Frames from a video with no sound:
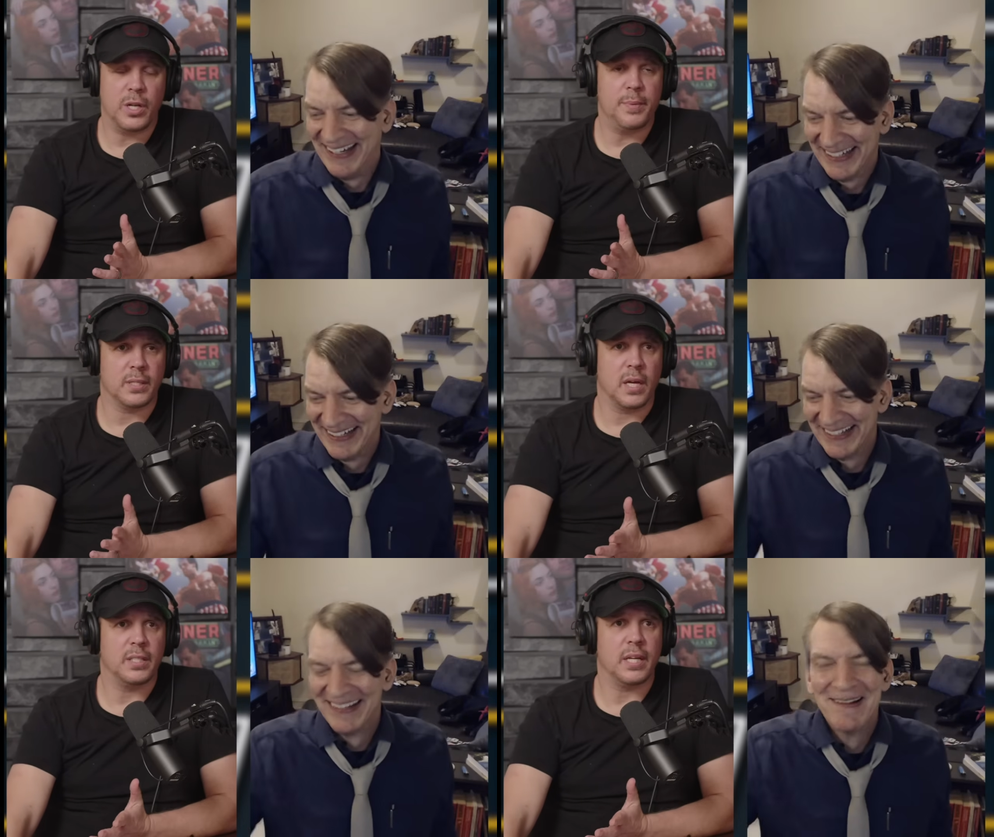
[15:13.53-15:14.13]
Speaker 1: because
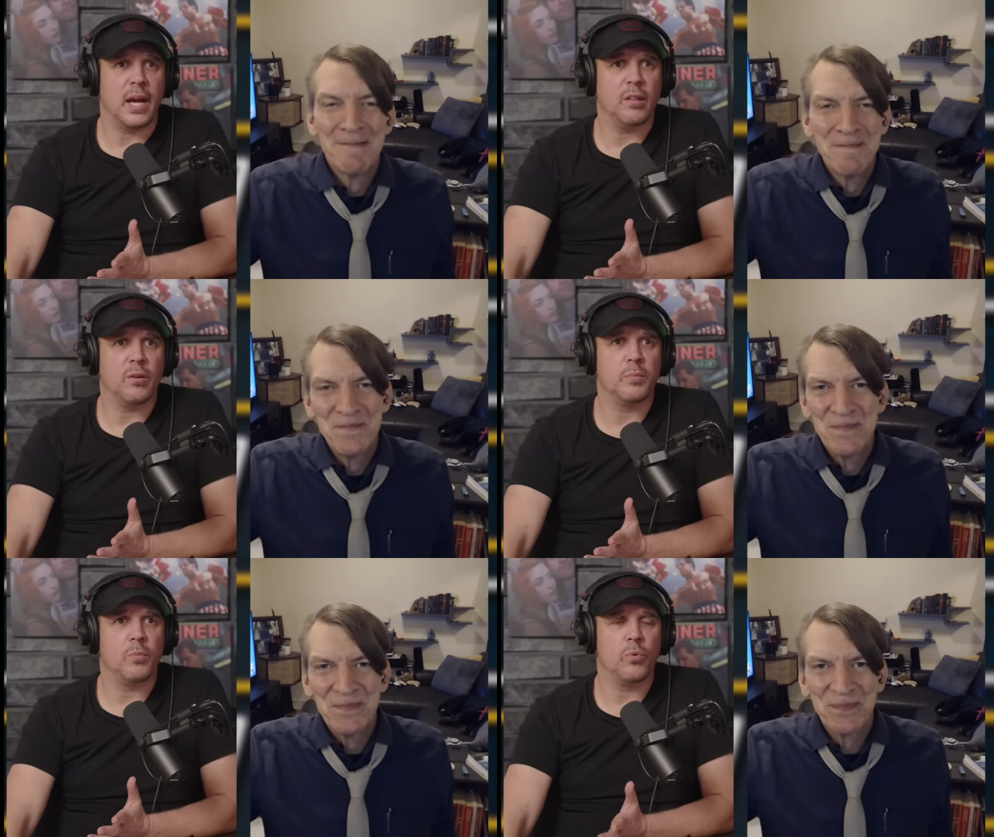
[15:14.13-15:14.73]
honestly, I
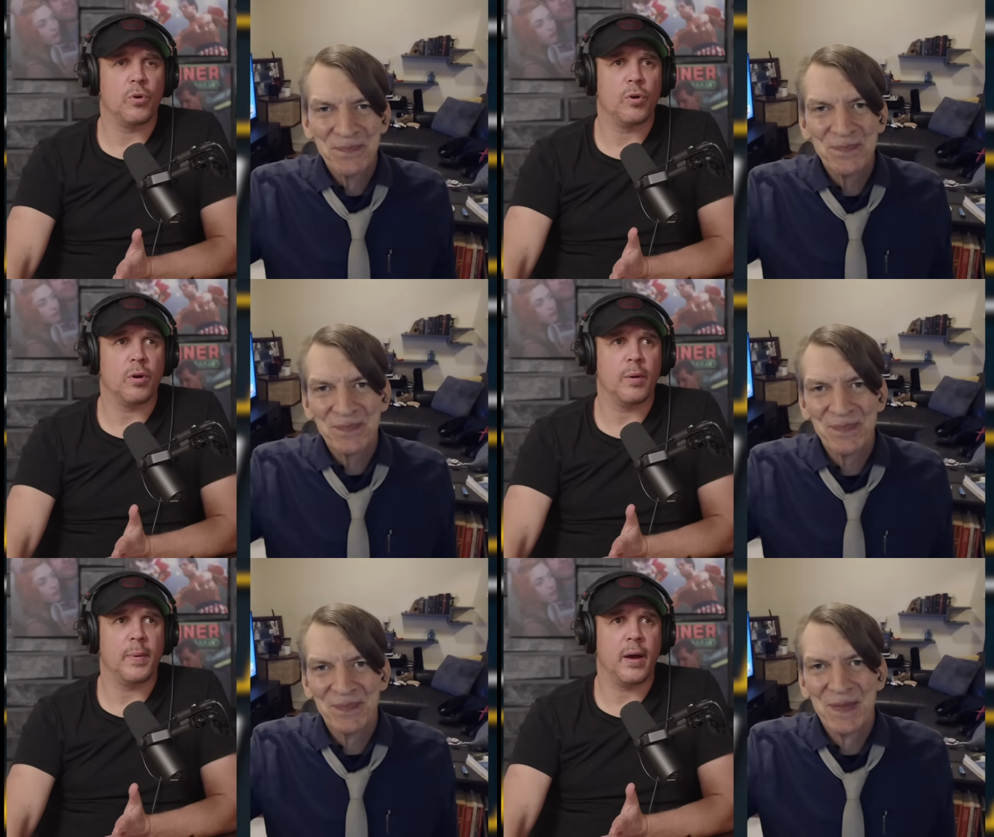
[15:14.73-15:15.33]
learned more
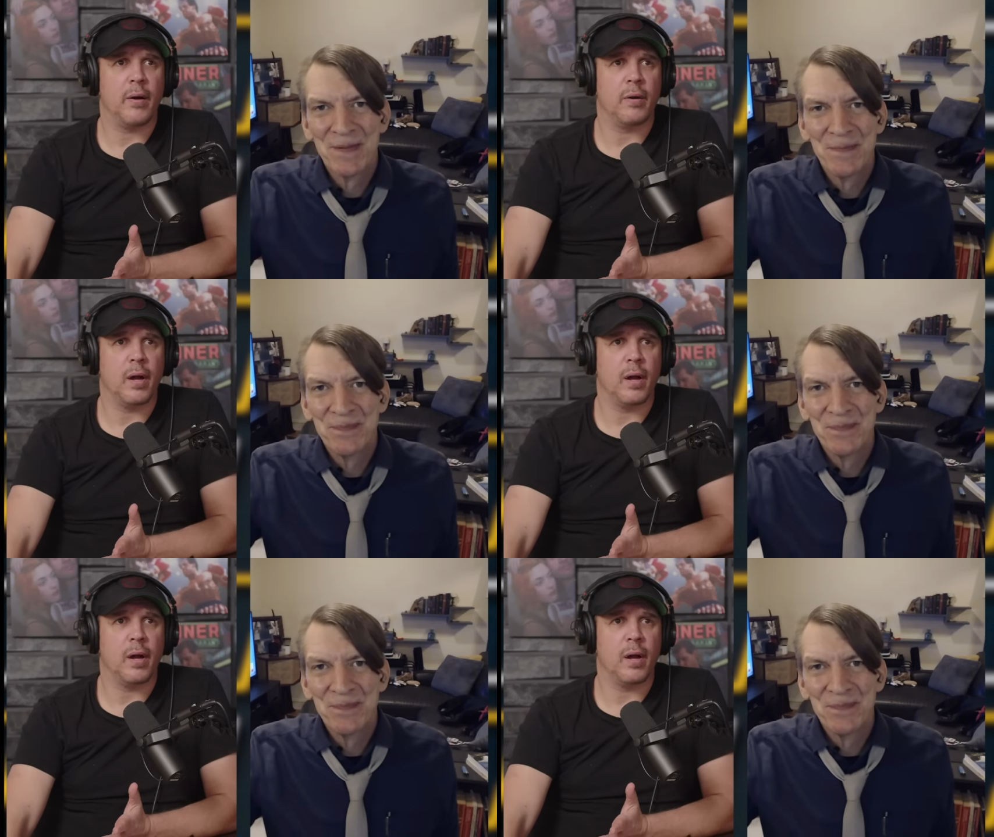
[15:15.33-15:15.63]
about.